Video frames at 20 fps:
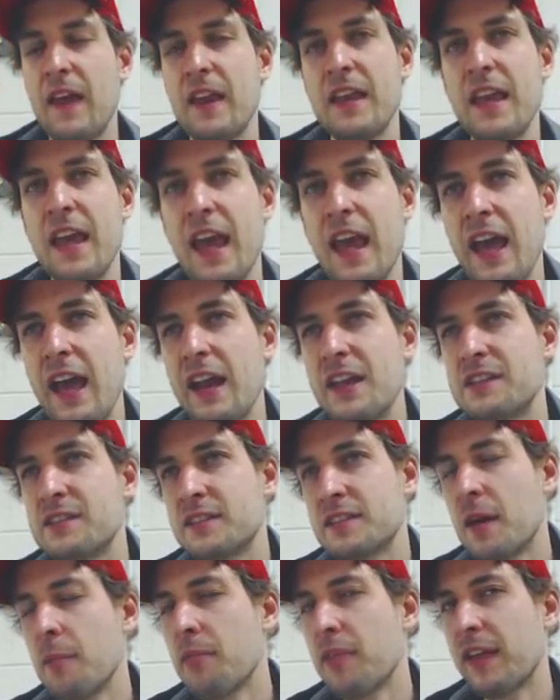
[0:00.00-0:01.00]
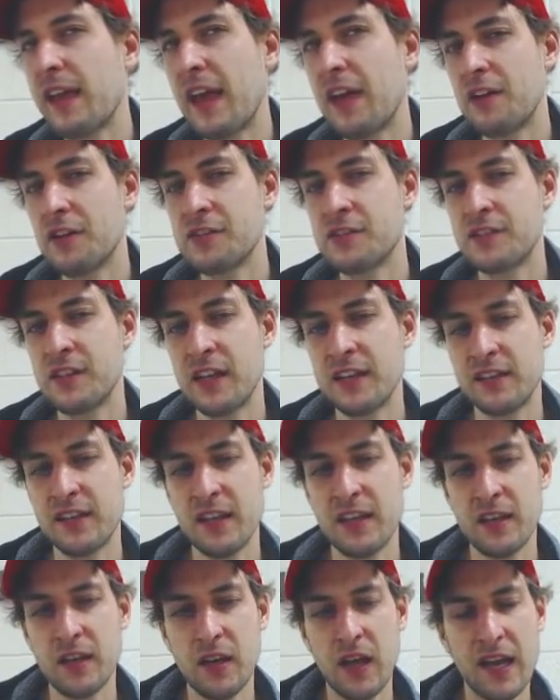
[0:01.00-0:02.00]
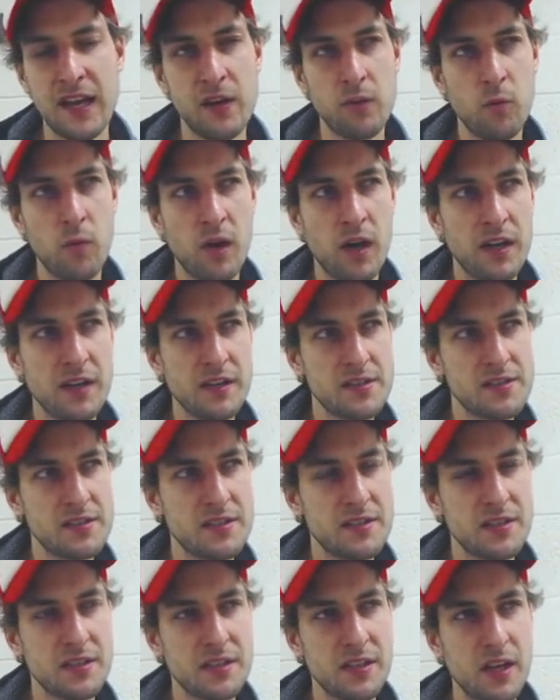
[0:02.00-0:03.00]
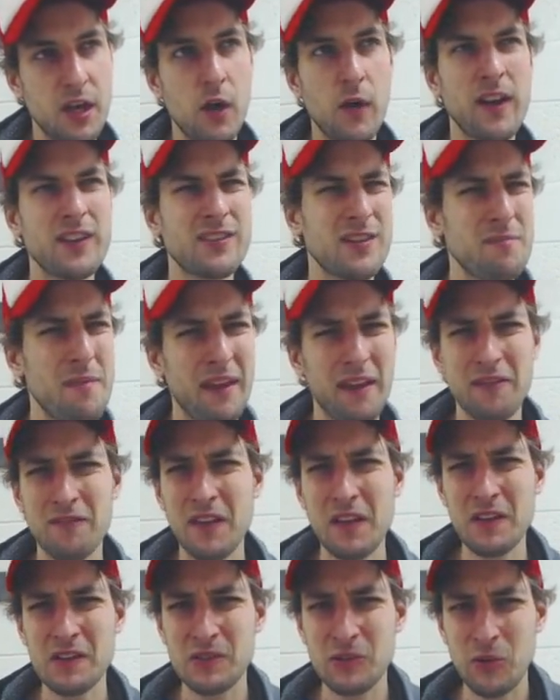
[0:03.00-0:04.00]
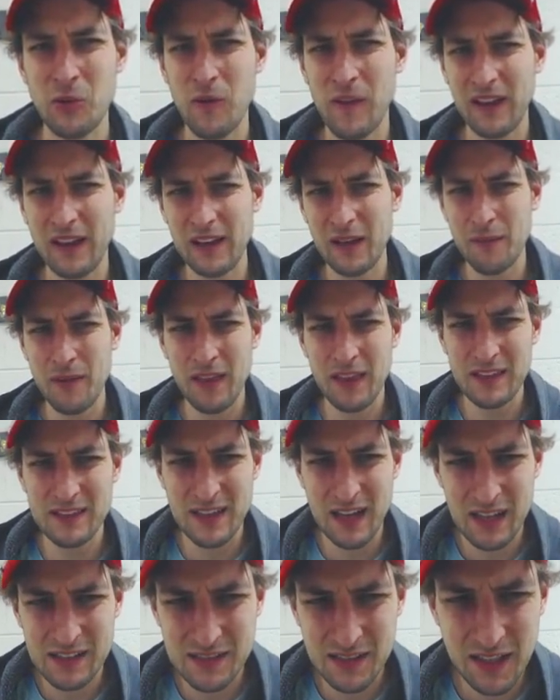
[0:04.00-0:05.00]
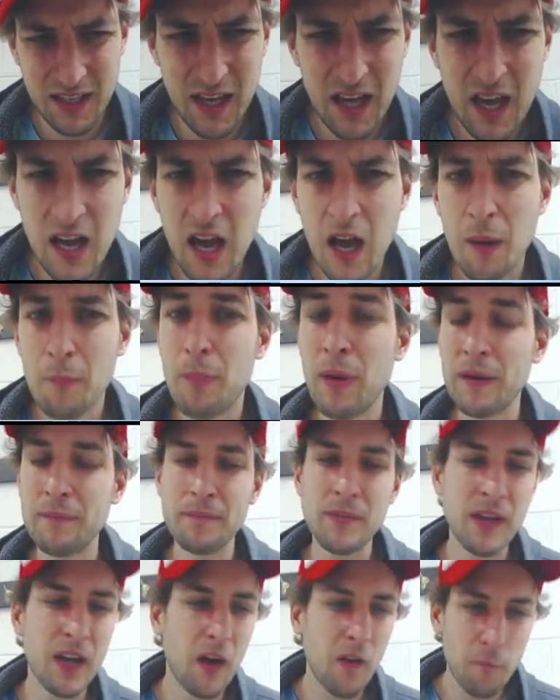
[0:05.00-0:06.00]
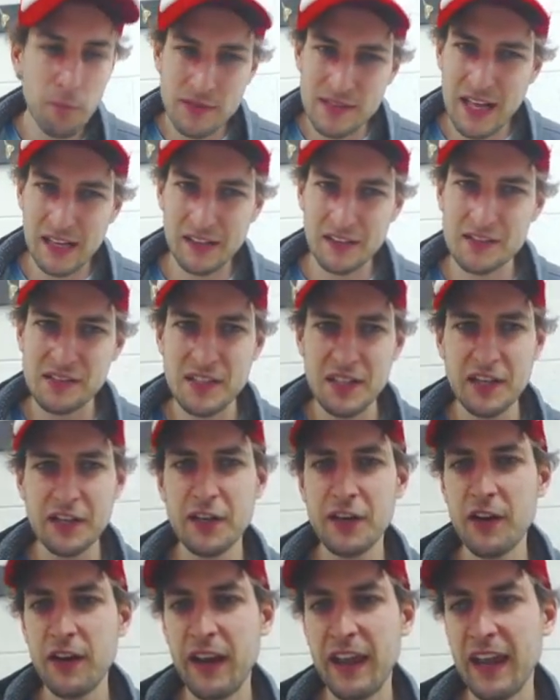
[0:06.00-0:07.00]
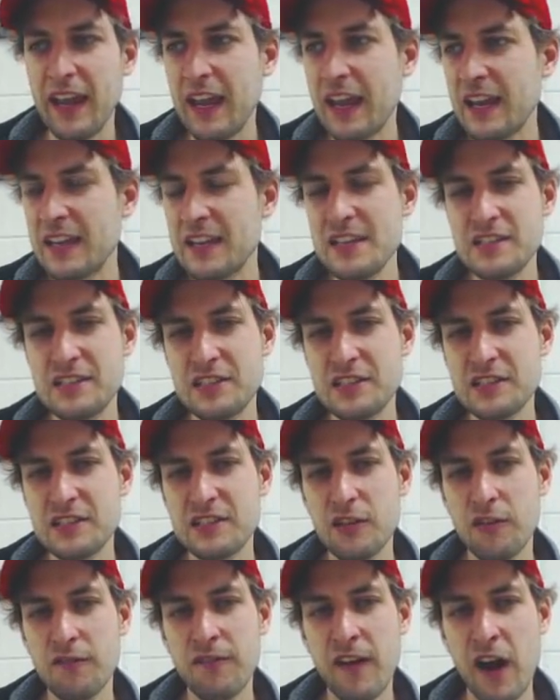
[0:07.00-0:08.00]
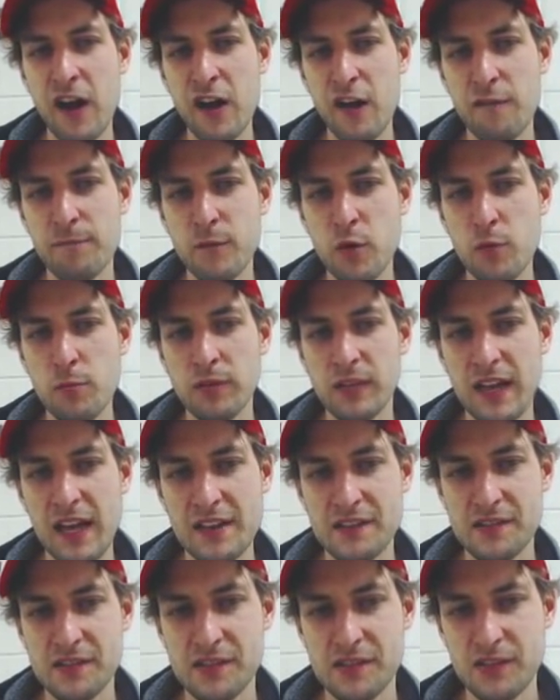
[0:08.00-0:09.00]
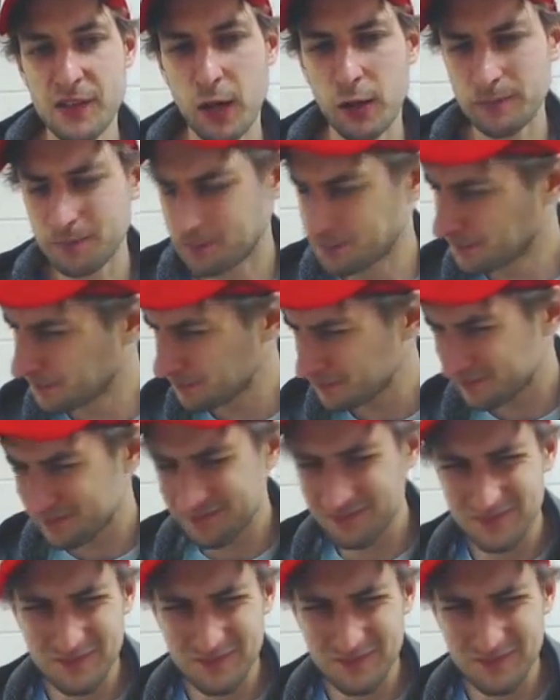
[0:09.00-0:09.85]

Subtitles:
and then he had something else that I didn't want to... Oh, he also had Mega Venusaur that could come out of the Toxic. But, you know, the Protect is here, and he's just still firing off Moonblast, so...